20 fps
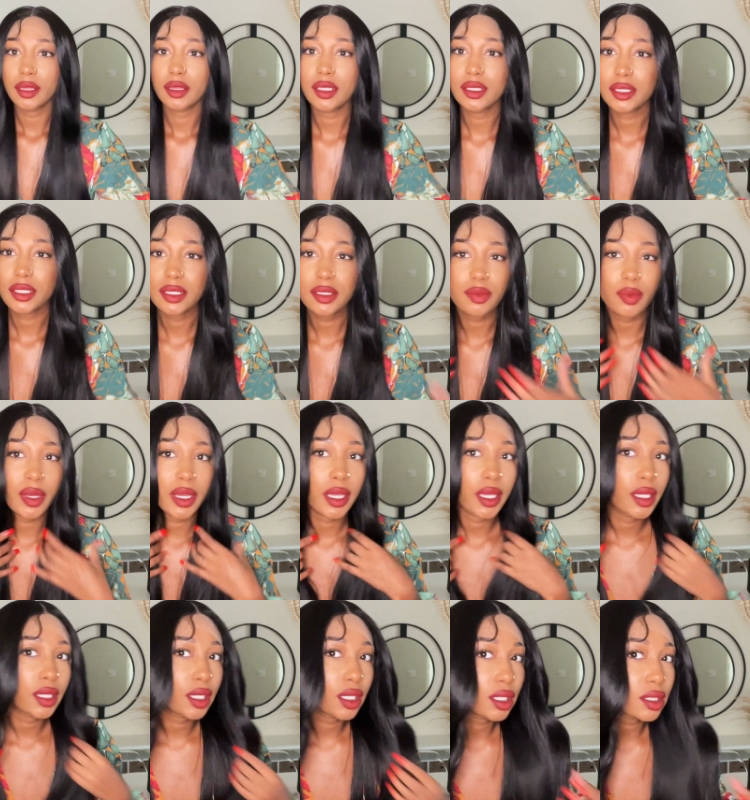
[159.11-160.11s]
this is what
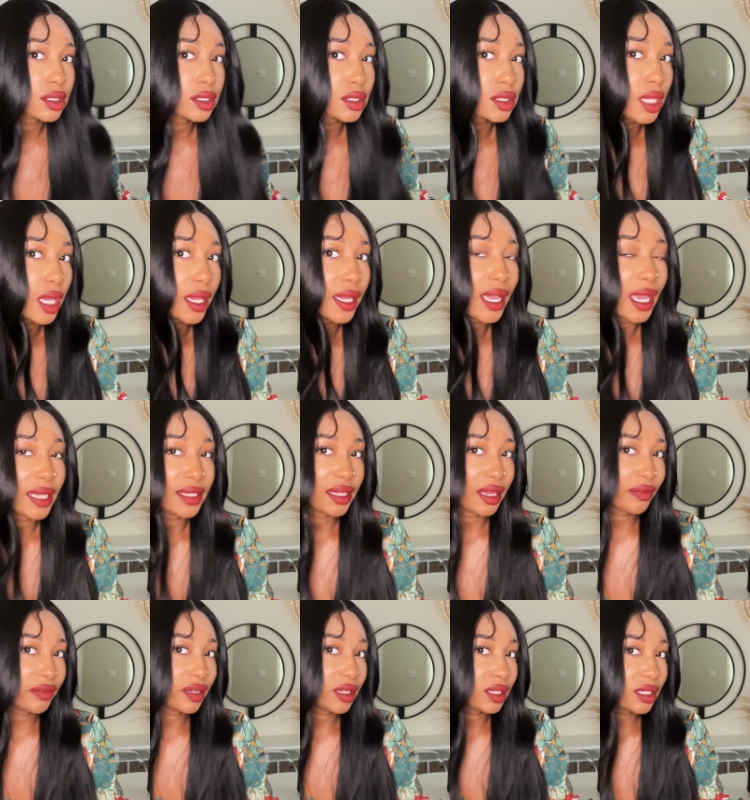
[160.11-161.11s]
it looks like i
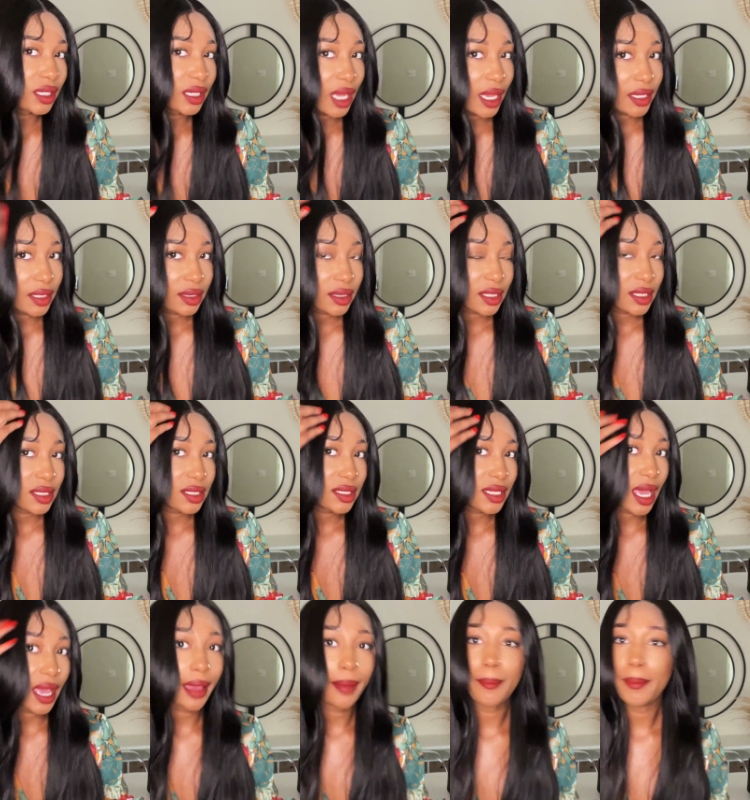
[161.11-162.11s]
definitely like this
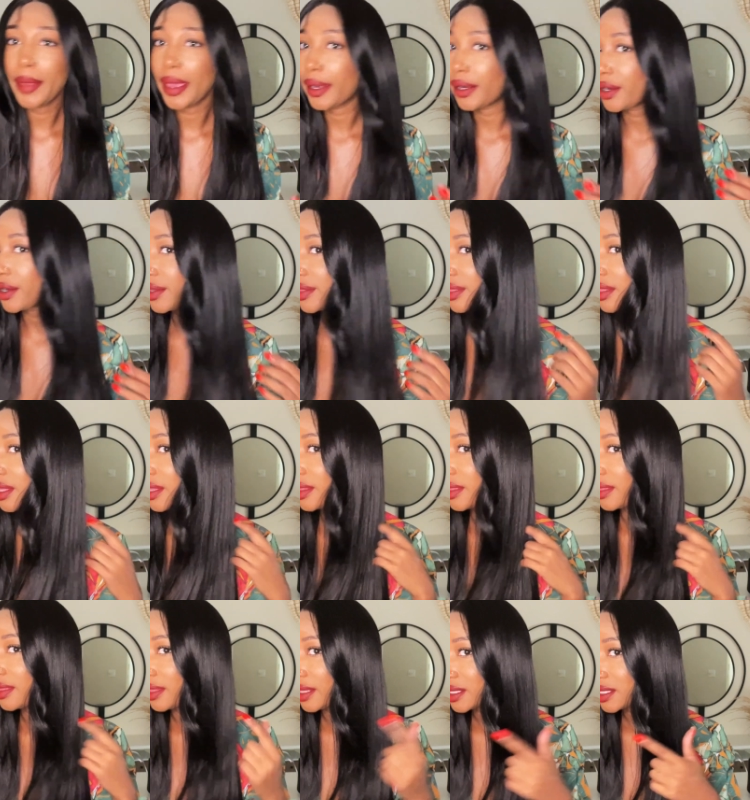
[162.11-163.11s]
side better
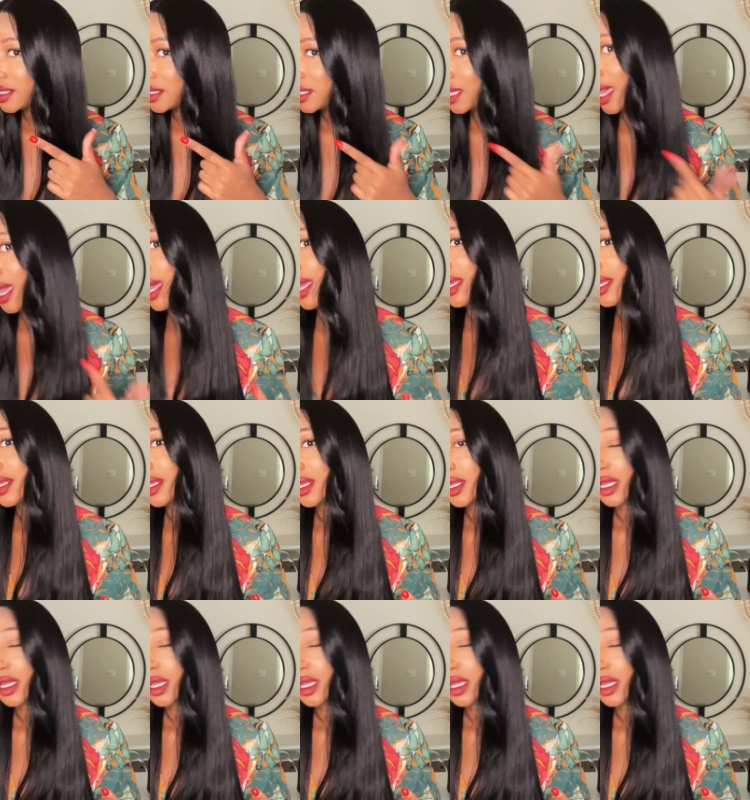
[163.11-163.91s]
than this side